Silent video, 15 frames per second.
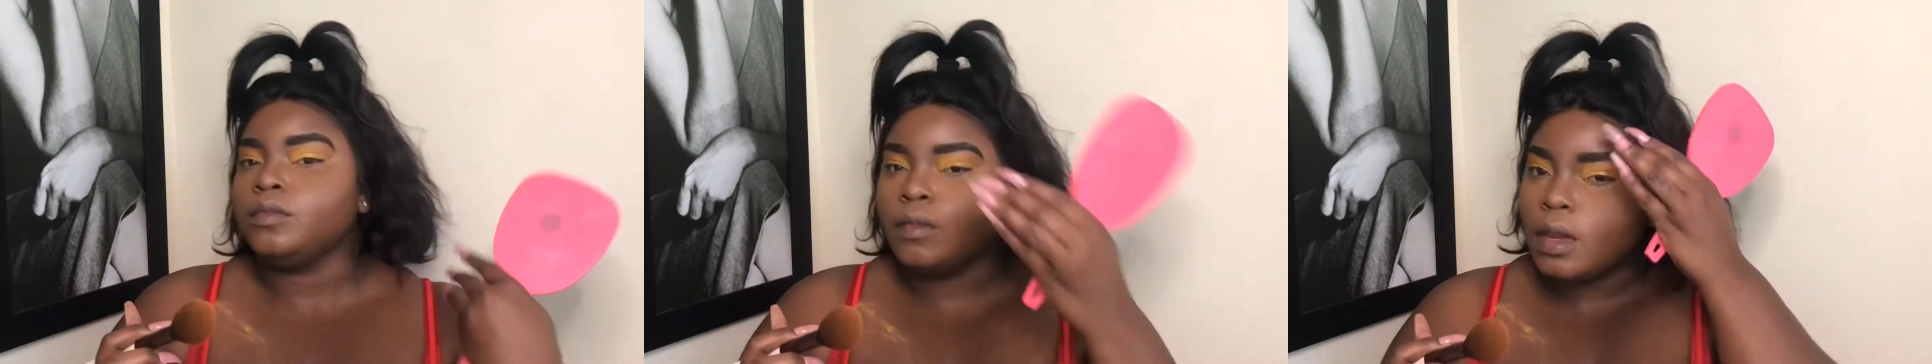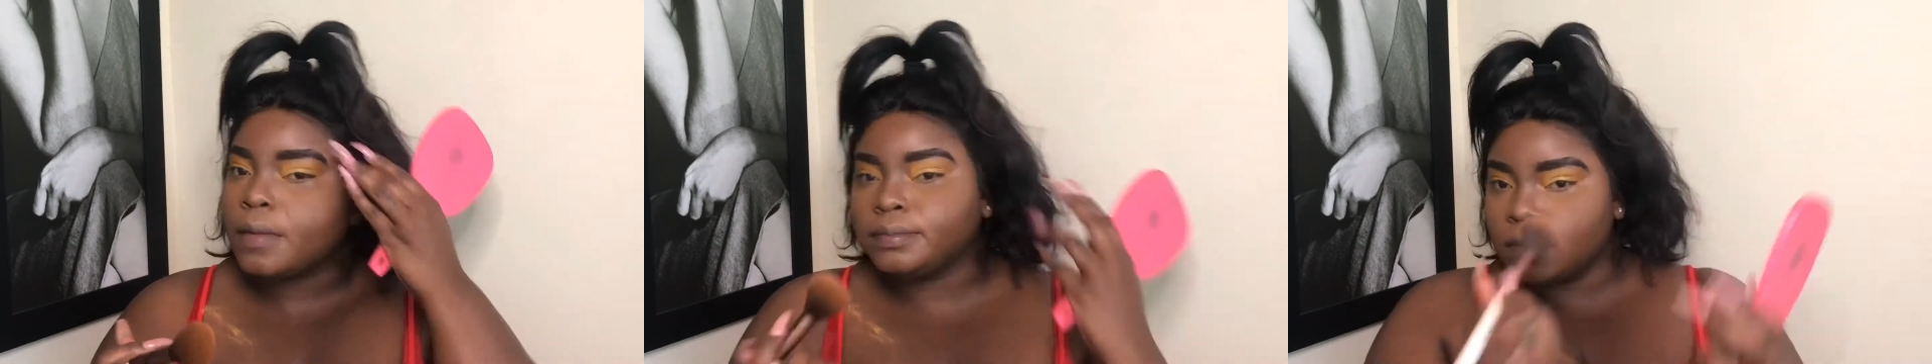
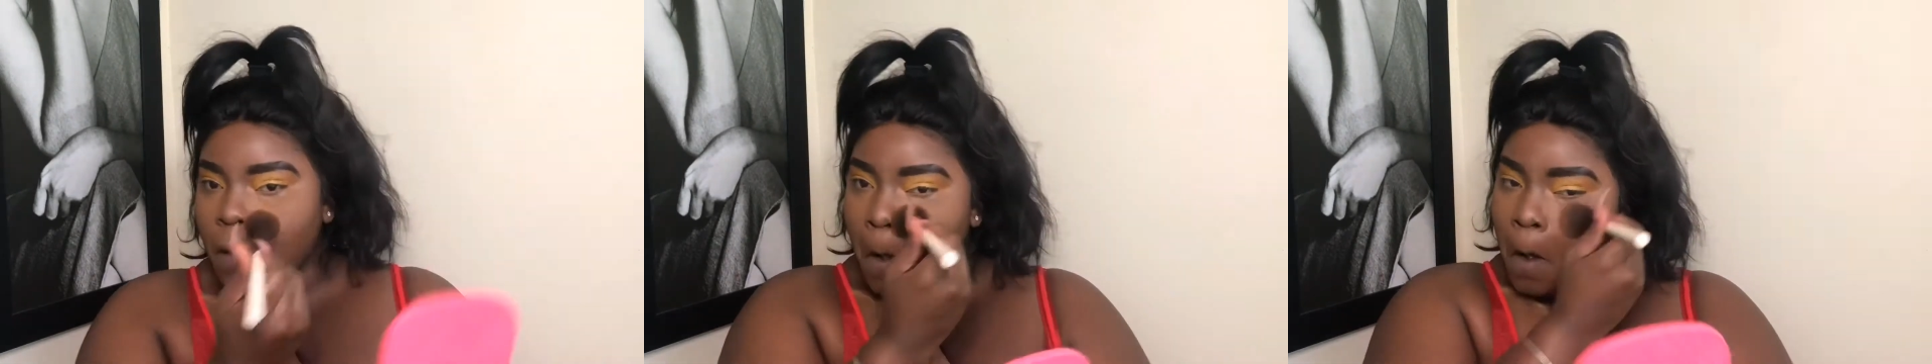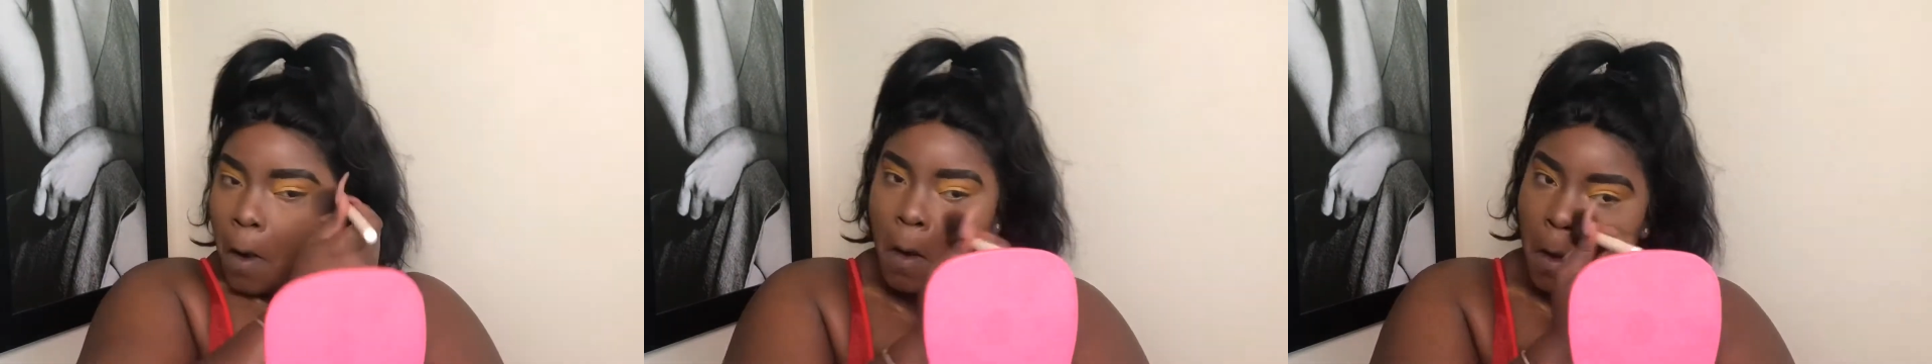that's
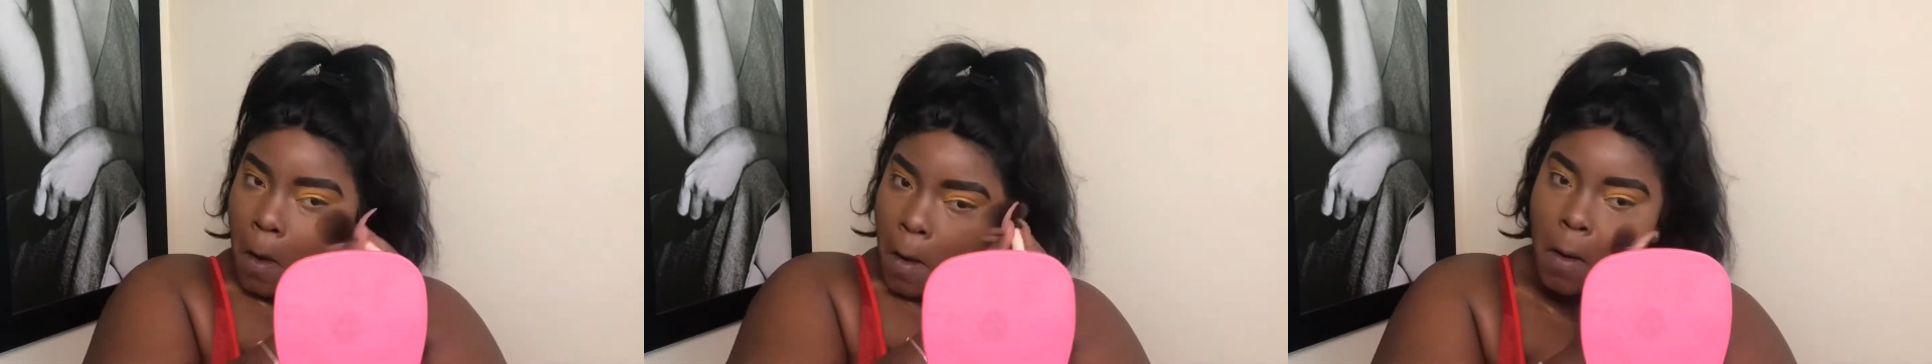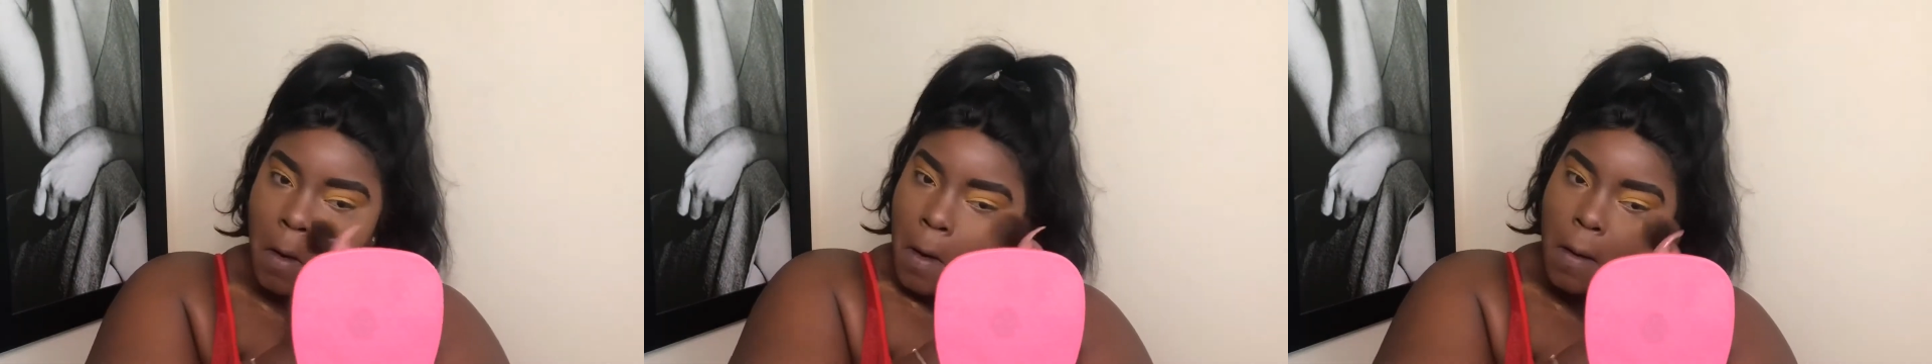like when
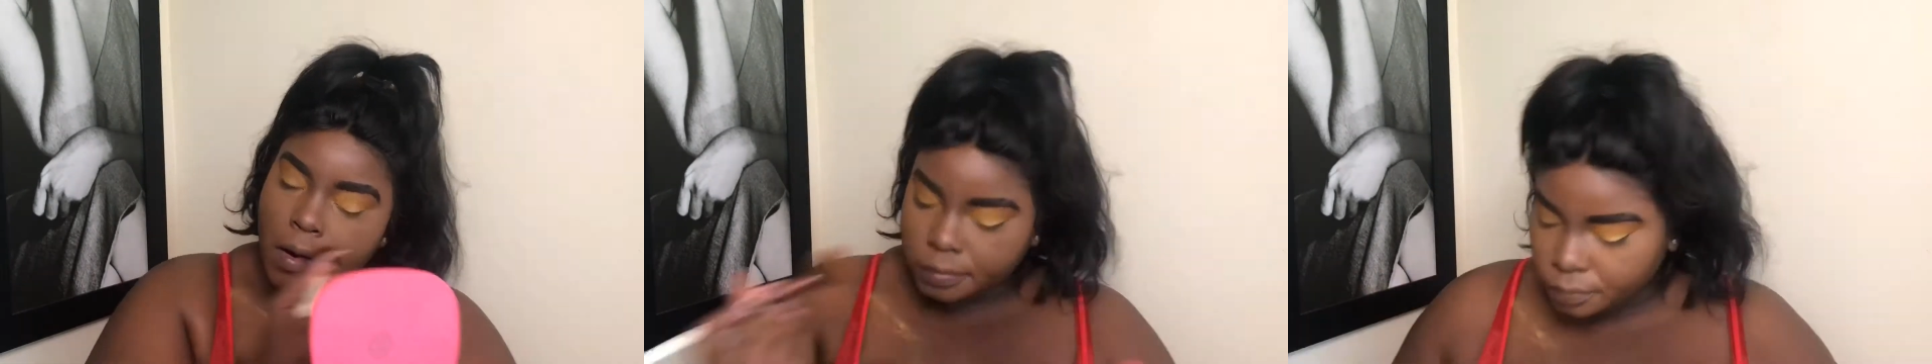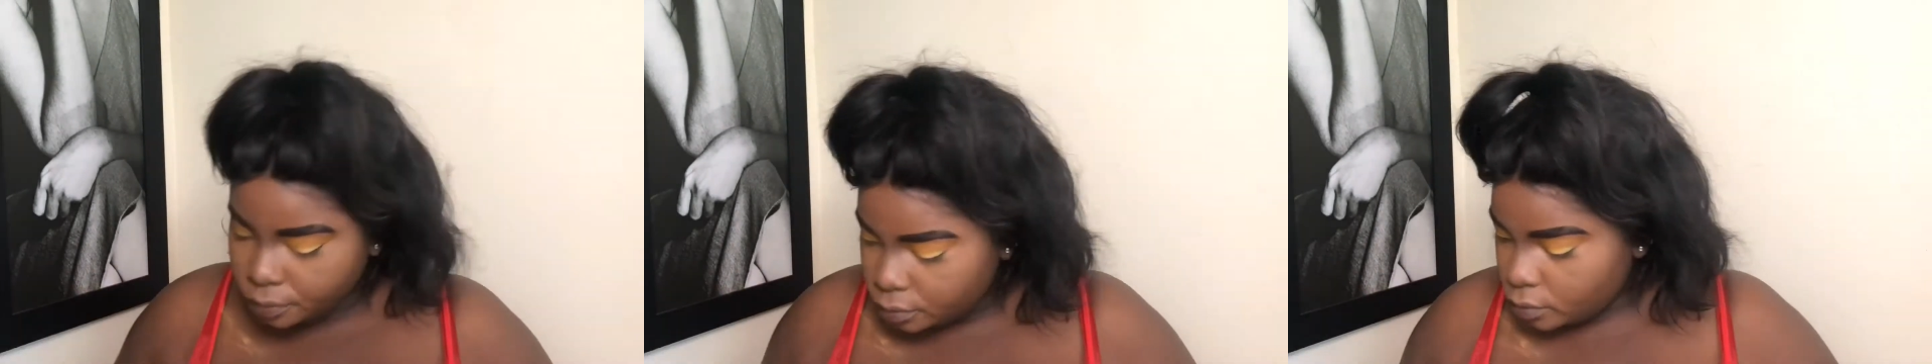I see,
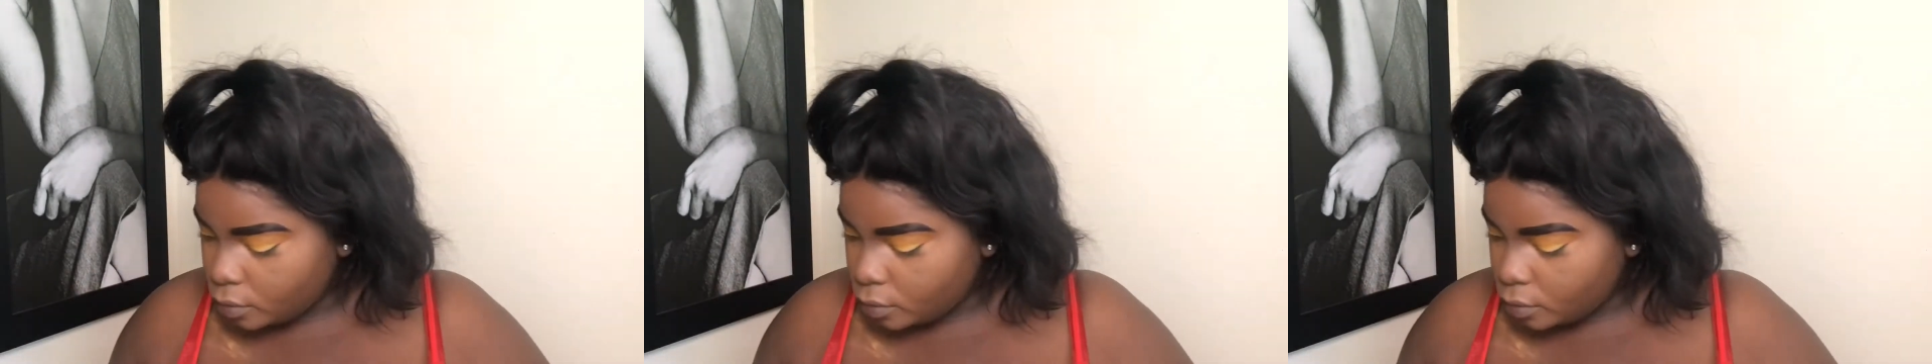like,